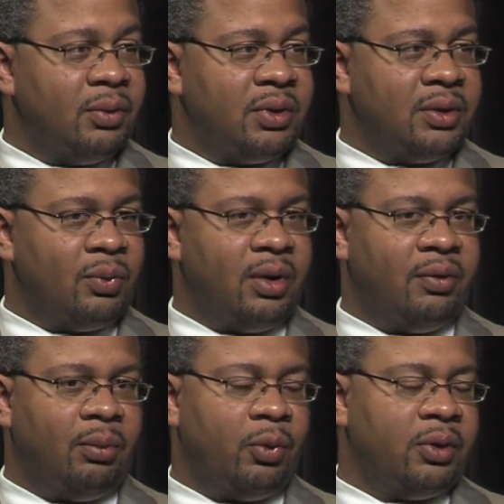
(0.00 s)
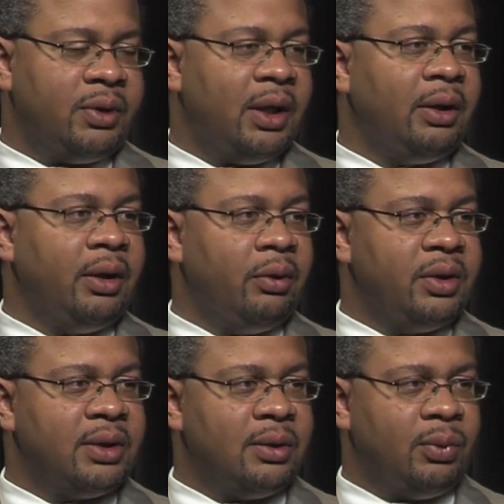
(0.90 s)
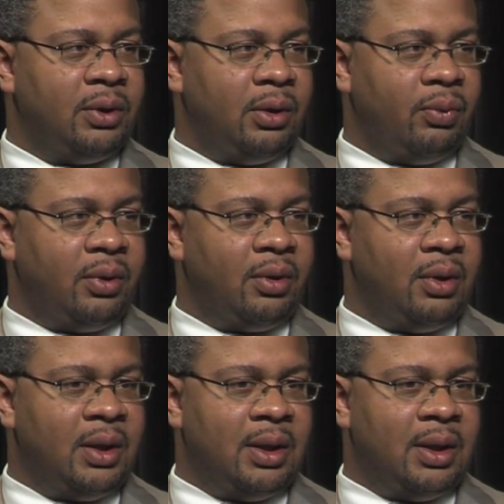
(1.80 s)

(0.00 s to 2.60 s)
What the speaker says: which is one of the more deadly illnesses we deal with,